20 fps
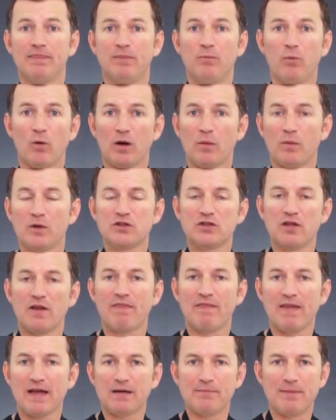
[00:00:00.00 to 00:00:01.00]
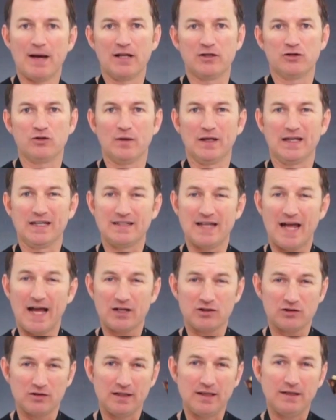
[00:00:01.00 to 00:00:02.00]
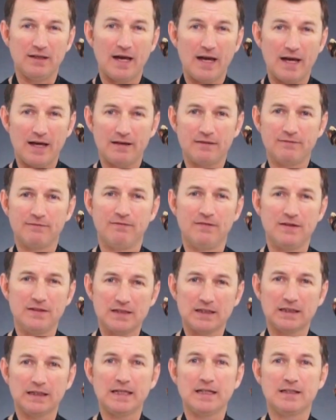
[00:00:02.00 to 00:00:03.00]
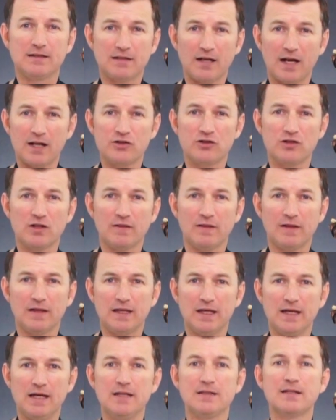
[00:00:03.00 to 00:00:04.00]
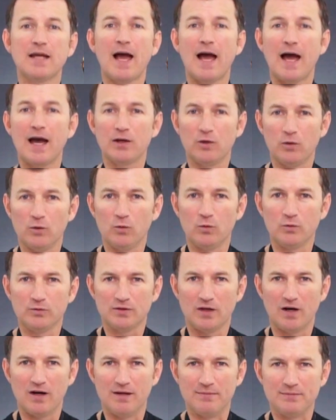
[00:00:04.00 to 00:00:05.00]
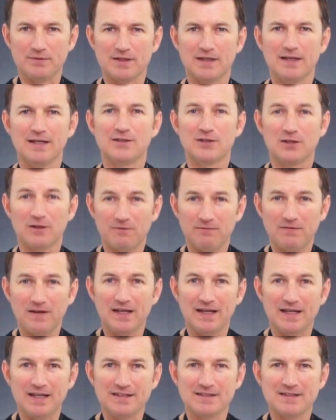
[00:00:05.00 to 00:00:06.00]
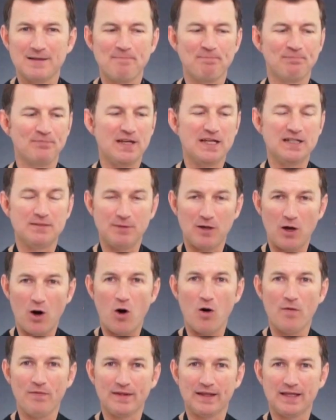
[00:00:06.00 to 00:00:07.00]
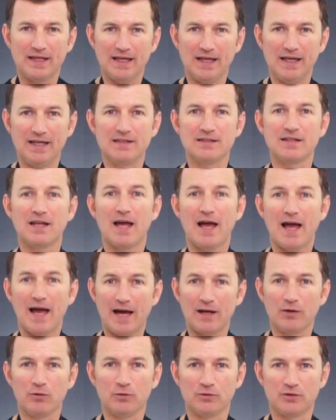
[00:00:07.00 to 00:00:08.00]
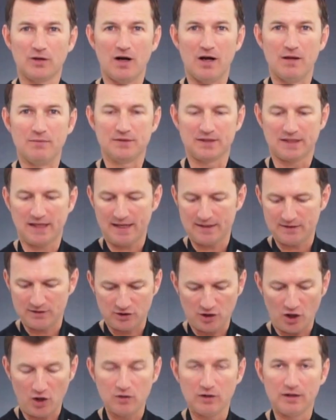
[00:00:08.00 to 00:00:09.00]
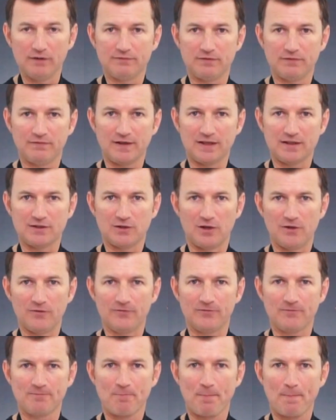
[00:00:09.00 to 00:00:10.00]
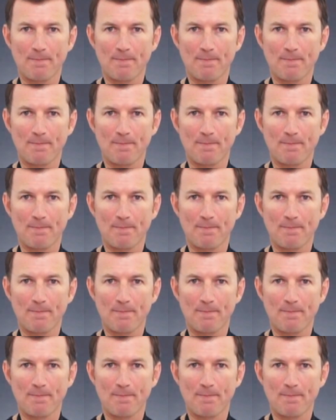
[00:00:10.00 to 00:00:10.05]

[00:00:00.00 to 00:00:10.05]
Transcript: what I want you to think about doing is actually physically touching the keys at all times. So your fingers need to be on the keys at all times, okay? Don't lift your fingers off.